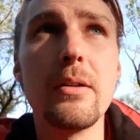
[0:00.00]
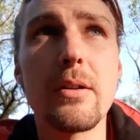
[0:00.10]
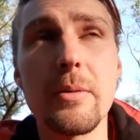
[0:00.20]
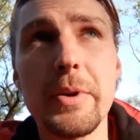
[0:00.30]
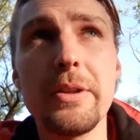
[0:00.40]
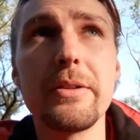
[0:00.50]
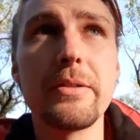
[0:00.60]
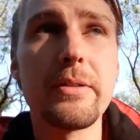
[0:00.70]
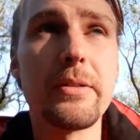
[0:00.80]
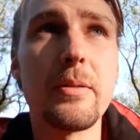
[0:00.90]
Remit
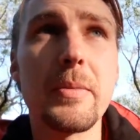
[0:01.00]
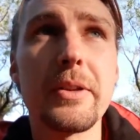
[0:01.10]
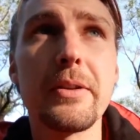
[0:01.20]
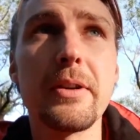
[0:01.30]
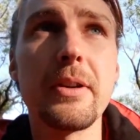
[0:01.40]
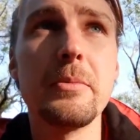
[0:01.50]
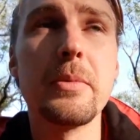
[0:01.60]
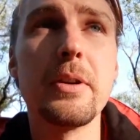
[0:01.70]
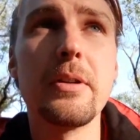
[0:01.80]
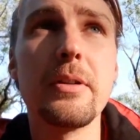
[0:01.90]
is the Masai name,
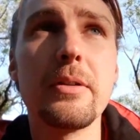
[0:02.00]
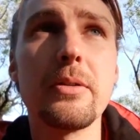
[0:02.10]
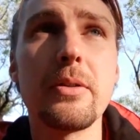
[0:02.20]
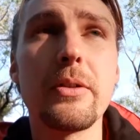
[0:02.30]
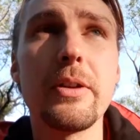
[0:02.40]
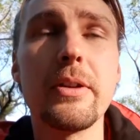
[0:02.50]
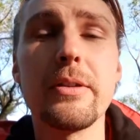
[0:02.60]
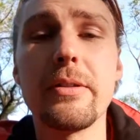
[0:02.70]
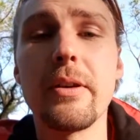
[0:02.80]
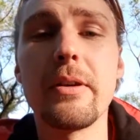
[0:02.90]
uh, Sokate
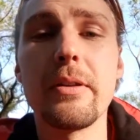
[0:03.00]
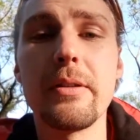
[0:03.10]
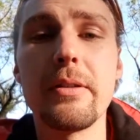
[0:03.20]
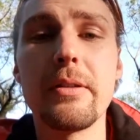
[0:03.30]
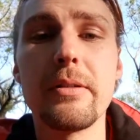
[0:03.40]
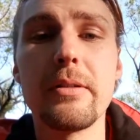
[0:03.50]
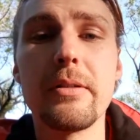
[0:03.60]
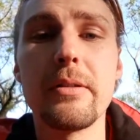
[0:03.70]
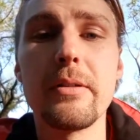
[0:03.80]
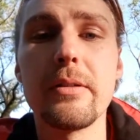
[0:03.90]
is the eh,
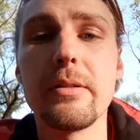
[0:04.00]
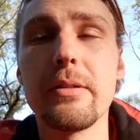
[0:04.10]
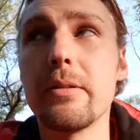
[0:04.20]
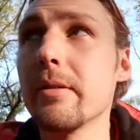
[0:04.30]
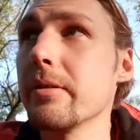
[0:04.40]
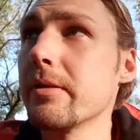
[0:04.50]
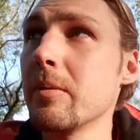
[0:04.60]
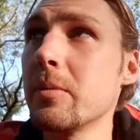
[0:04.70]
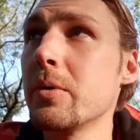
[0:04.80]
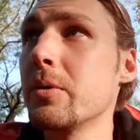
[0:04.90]

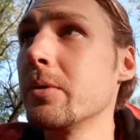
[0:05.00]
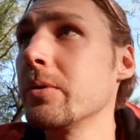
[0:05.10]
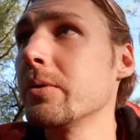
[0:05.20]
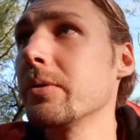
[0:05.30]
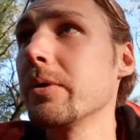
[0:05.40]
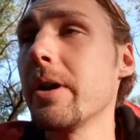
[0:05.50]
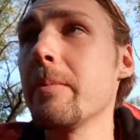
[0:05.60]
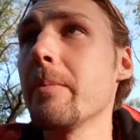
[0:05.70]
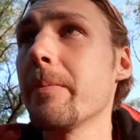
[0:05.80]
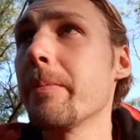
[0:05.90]
Samburu name,